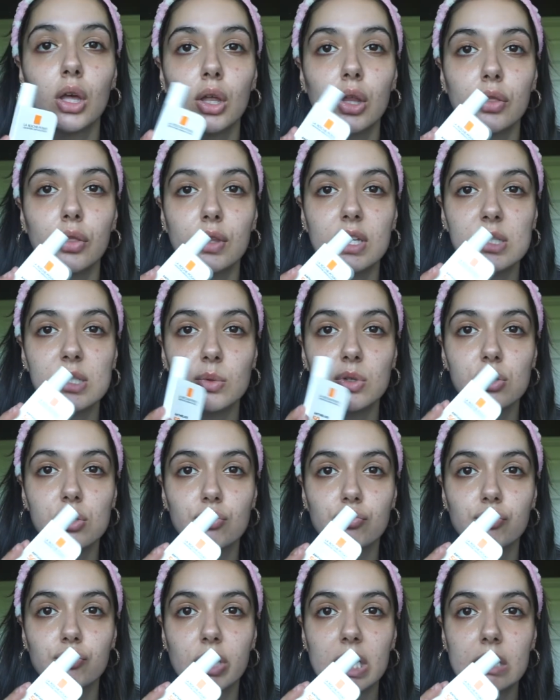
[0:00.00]
This one's
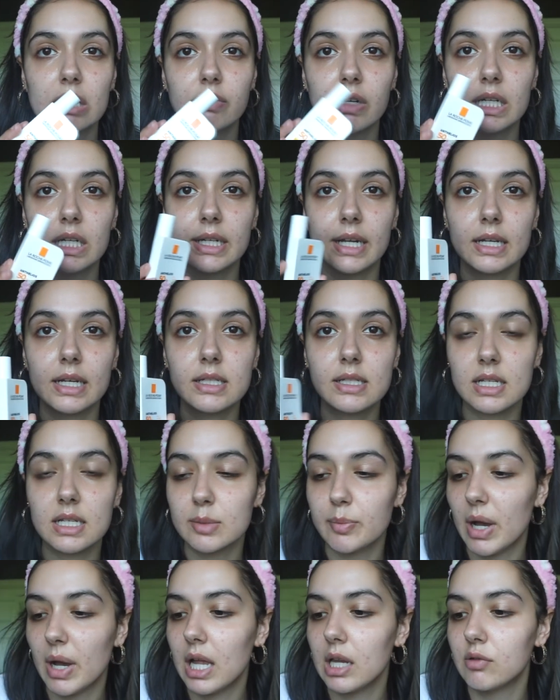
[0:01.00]
really nice. It's
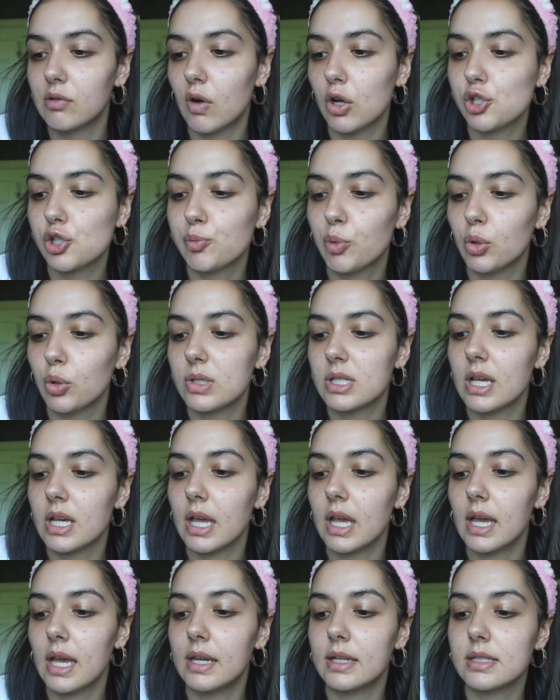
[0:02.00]
by La Roche-Posay,
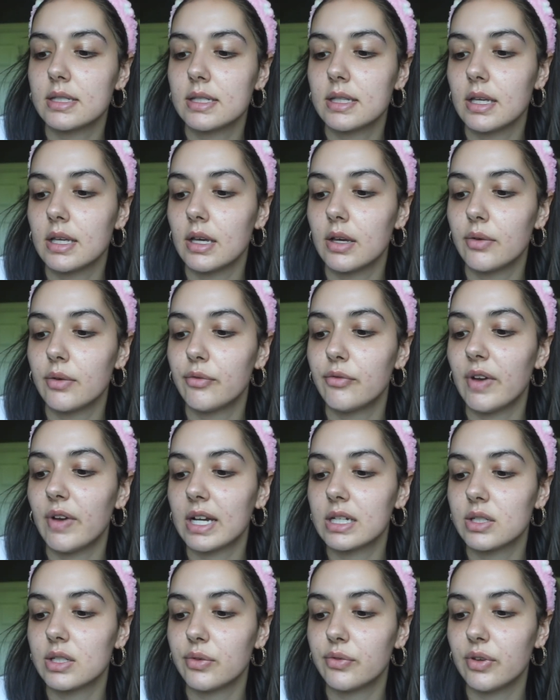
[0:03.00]
and it's the
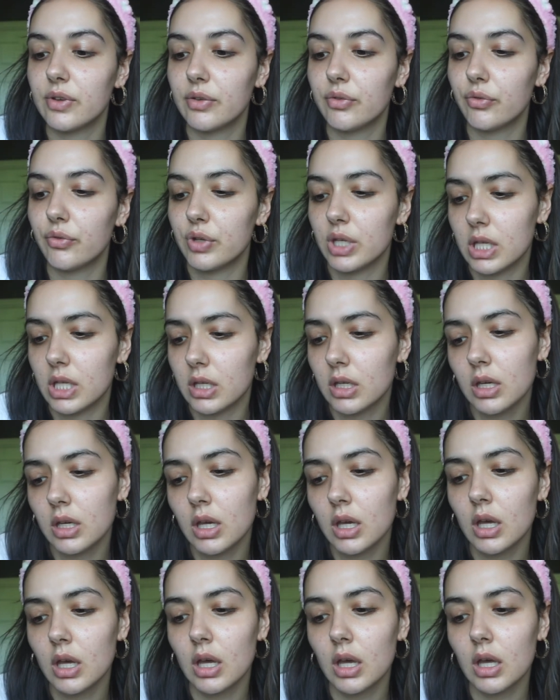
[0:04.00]
Factor 50
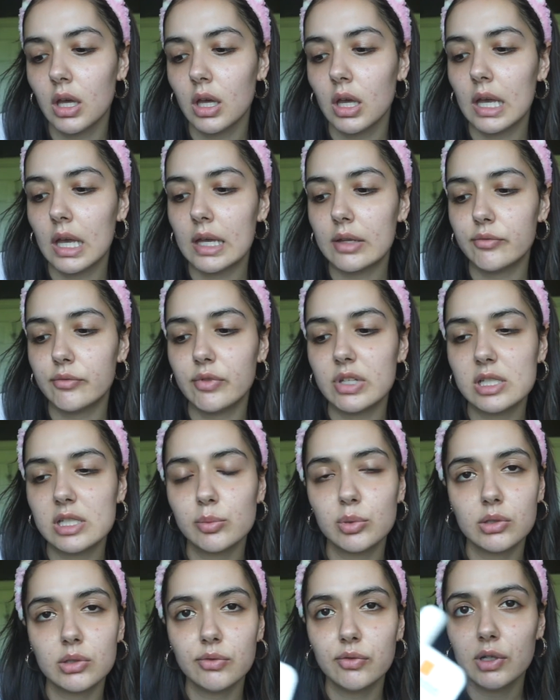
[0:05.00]
Invisible
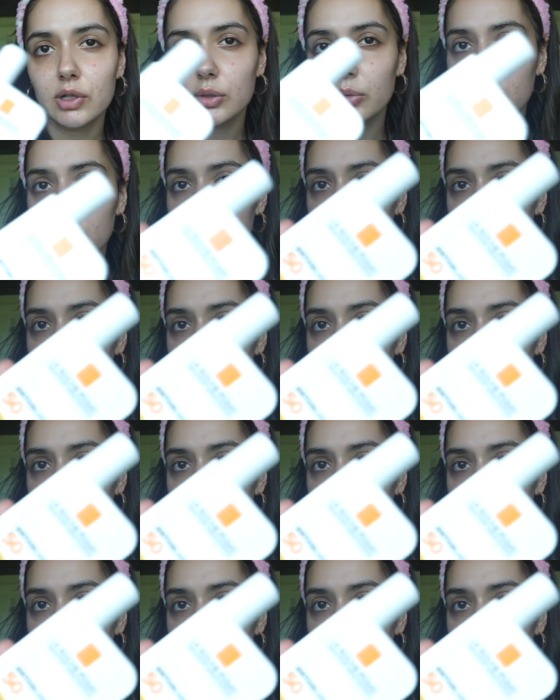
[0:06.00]
Fluid,